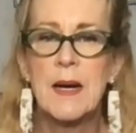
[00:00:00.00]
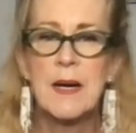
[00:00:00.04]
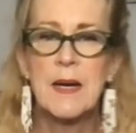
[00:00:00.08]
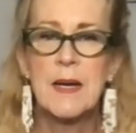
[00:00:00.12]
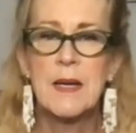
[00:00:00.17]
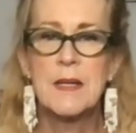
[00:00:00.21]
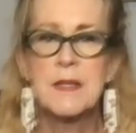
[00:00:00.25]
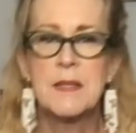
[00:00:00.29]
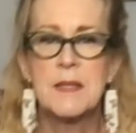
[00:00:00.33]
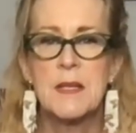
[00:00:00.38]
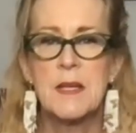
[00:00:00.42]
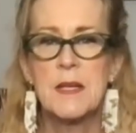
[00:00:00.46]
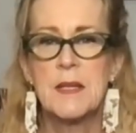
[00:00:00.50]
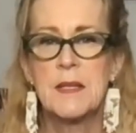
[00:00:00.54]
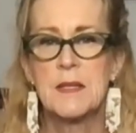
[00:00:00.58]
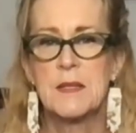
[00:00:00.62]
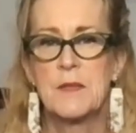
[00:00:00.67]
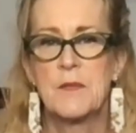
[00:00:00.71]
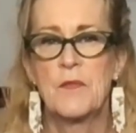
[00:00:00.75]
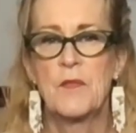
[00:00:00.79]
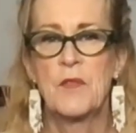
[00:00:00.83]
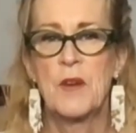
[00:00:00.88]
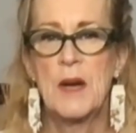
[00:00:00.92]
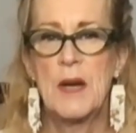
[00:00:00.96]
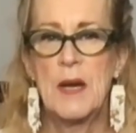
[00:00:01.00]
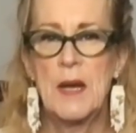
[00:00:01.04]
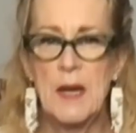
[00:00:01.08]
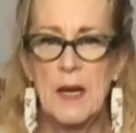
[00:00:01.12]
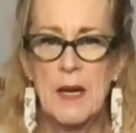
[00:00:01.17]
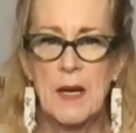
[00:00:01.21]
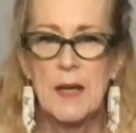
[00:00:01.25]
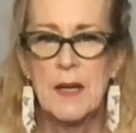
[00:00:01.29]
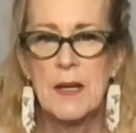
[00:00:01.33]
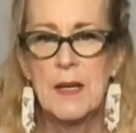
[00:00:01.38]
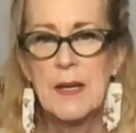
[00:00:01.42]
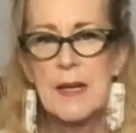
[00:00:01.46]
guys, it's
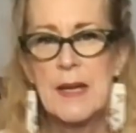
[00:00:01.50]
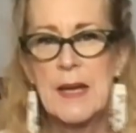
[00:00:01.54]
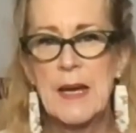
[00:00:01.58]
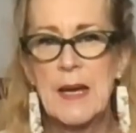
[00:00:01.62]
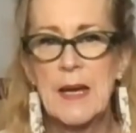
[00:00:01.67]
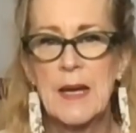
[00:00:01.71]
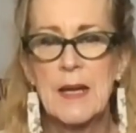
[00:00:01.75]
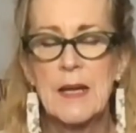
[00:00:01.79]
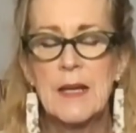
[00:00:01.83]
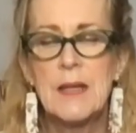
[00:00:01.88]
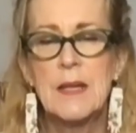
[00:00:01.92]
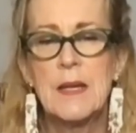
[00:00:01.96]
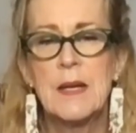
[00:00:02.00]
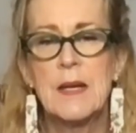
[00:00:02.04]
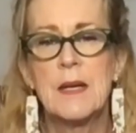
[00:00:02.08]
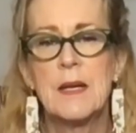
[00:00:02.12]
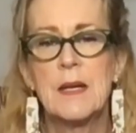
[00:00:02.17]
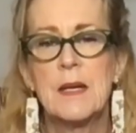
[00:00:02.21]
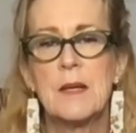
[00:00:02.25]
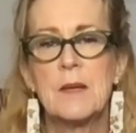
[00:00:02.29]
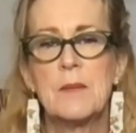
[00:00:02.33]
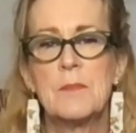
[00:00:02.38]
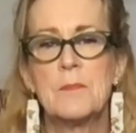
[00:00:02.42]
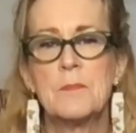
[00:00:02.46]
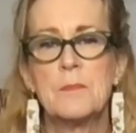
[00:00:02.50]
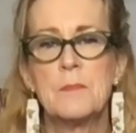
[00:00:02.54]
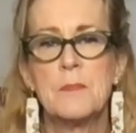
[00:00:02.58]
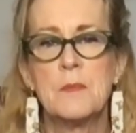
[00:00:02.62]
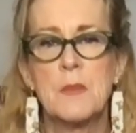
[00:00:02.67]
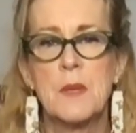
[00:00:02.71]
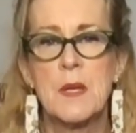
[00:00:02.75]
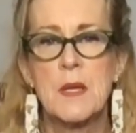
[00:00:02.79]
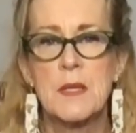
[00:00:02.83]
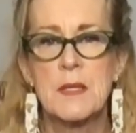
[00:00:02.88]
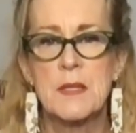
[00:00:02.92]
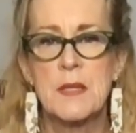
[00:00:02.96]
Fran again.
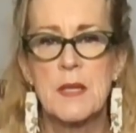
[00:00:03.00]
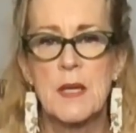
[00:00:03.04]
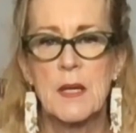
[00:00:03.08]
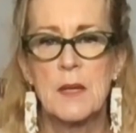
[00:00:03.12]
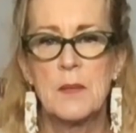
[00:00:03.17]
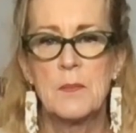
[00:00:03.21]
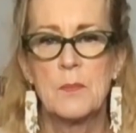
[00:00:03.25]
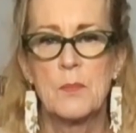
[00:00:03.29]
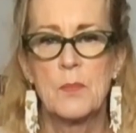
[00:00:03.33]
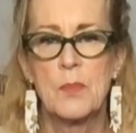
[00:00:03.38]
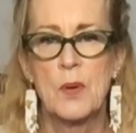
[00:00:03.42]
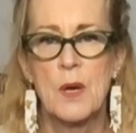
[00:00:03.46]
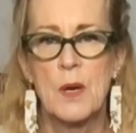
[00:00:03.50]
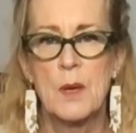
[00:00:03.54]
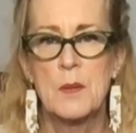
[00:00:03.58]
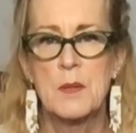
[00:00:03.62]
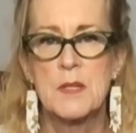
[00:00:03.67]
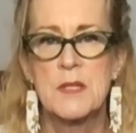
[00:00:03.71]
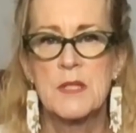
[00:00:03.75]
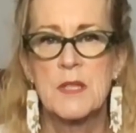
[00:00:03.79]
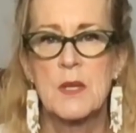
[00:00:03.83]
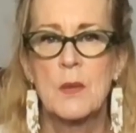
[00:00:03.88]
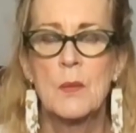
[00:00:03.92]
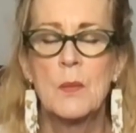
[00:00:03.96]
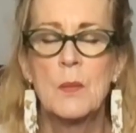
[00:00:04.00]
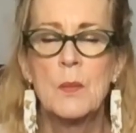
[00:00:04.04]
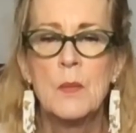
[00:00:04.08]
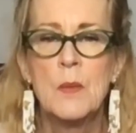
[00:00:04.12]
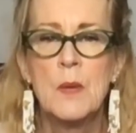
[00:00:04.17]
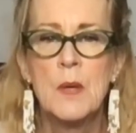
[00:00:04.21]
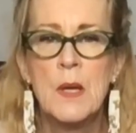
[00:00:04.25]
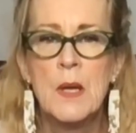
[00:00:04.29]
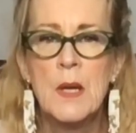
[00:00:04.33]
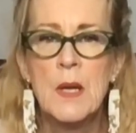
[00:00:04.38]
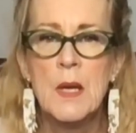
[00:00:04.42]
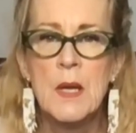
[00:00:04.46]
As I promised, I would
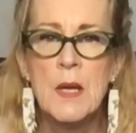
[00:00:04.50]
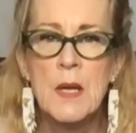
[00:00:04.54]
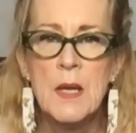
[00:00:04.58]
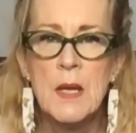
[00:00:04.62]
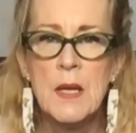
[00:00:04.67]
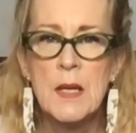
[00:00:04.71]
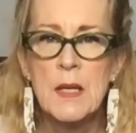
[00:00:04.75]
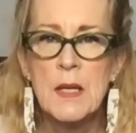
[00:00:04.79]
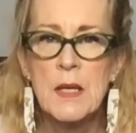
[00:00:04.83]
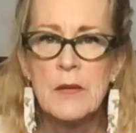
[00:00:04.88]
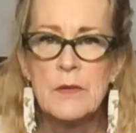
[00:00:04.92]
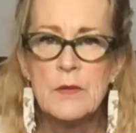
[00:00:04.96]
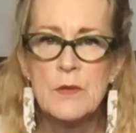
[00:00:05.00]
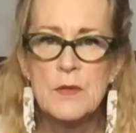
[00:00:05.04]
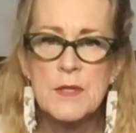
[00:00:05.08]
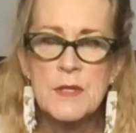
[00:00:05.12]
give you